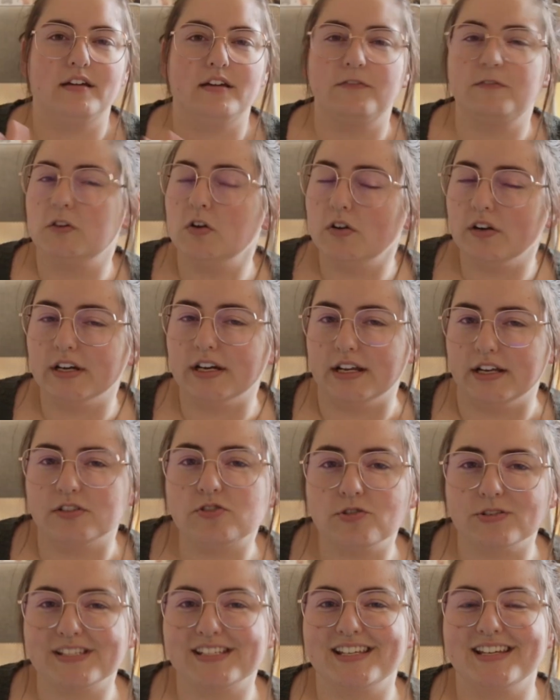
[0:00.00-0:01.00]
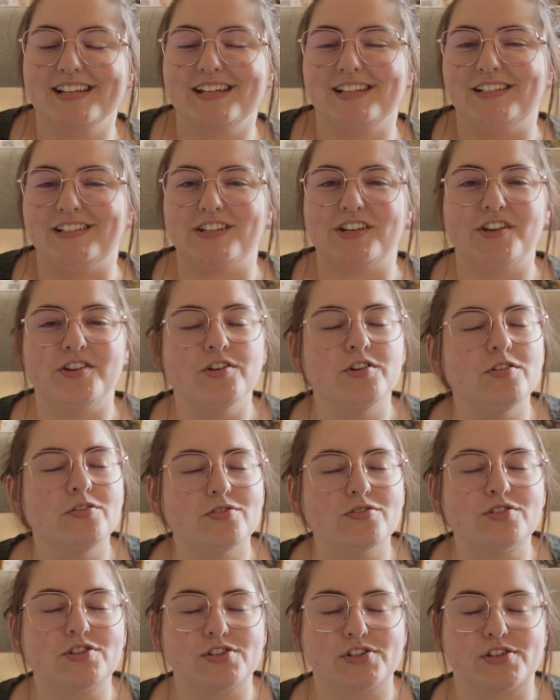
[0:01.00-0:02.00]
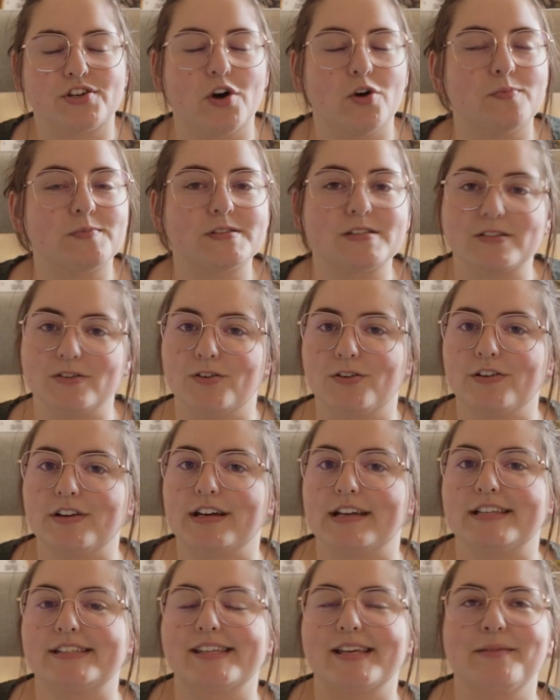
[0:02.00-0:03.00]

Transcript: If you are interested in huge scope stories,